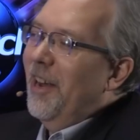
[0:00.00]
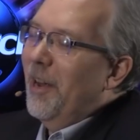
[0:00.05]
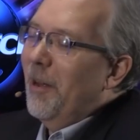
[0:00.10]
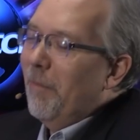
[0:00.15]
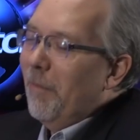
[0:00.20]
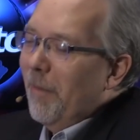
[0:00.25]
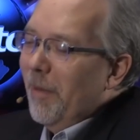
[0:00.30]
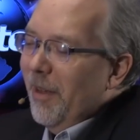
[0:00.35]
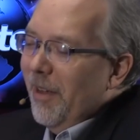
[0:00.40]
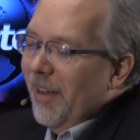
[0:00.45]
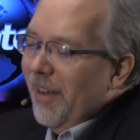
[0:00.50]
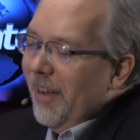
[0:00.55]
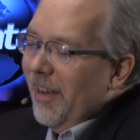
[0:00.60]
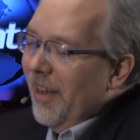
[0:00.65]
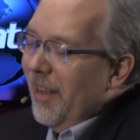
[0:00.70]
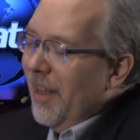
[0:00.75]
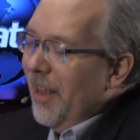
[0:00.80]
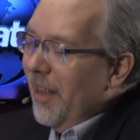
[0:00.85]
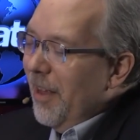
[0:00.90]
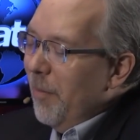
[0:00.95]
Yeah.
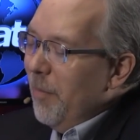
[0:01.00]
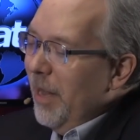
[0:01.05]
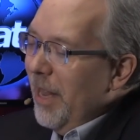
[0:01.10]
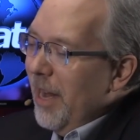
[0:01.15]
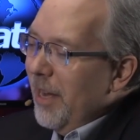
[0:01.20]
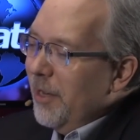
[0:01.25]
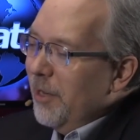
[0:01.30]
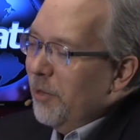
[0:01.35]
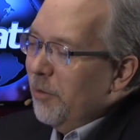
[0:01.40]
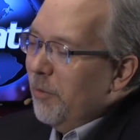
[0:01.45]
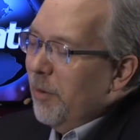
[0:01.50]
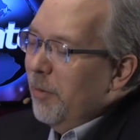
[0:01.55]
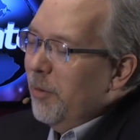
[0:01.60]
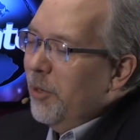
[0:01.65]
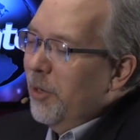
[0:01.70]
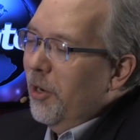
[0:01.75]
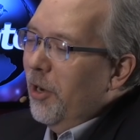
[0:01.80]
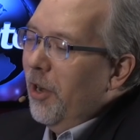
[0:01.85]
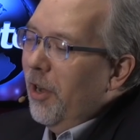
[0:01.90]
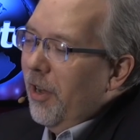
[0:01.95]
That
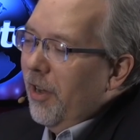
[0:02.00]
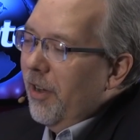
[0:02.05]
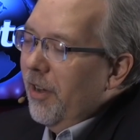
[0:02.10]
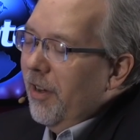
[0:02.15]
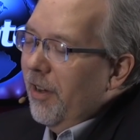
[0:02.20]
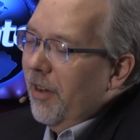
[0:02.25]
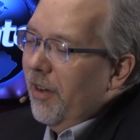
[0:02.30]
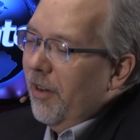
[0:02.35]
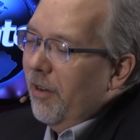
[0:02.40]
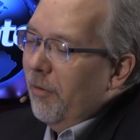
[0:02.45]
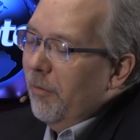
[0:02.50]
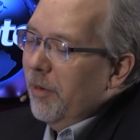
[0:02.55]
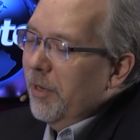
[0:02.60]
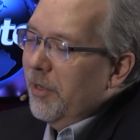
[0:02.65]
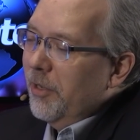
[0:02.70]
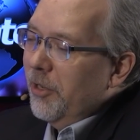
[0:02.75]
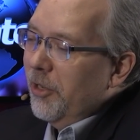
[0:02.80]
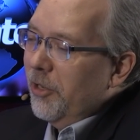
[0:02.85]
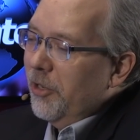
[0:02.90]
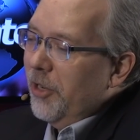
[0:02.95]
description
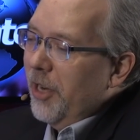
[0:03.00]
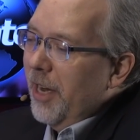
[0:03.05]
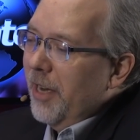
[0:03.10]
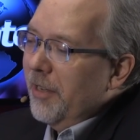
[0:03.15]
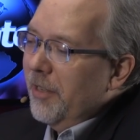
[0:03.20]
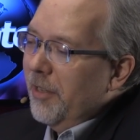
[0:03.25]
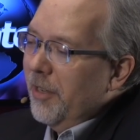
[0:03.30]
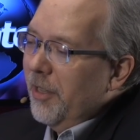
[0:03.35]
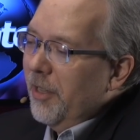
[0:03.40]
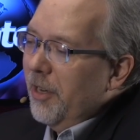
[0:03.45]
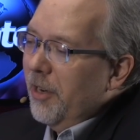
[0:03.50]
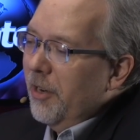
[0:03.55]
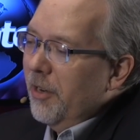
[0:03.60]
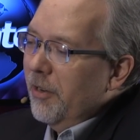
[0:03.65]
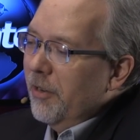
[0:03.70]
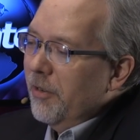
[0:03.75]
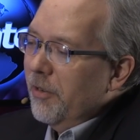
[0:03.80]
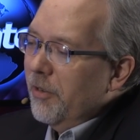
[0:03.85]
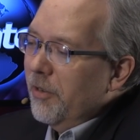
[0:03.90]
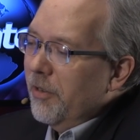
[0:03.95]
always suggests that
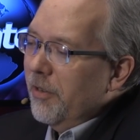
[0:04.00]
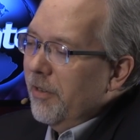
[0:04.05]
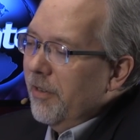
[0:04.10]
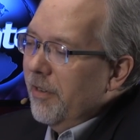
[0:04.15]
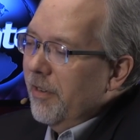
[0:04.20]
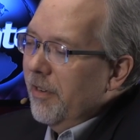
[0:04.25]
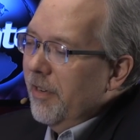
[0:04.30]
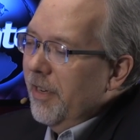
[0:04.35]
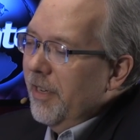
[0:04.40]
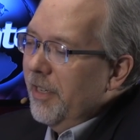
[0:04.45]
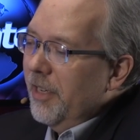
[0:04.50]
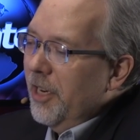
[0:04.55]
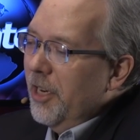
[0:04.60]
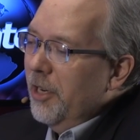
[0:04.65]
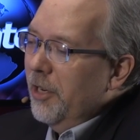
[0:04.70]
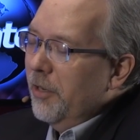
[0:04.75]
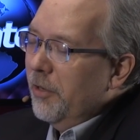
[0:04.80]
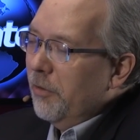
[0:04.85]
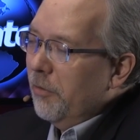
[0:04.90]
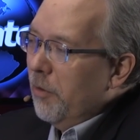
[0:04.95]
it's
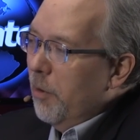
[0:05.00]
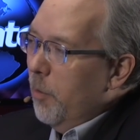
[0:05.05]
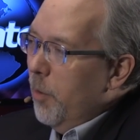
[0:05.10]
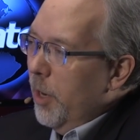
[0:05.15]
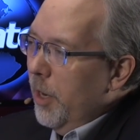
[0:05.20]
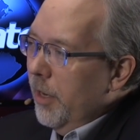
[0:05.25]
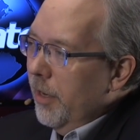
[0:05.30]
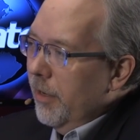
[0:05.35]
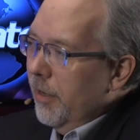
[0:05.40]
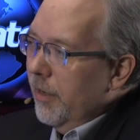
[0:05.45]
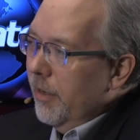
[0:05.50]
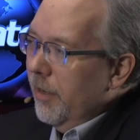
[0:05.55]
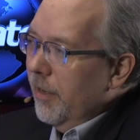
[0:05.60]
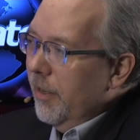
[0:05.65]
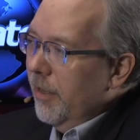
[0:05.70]
indiscriminate.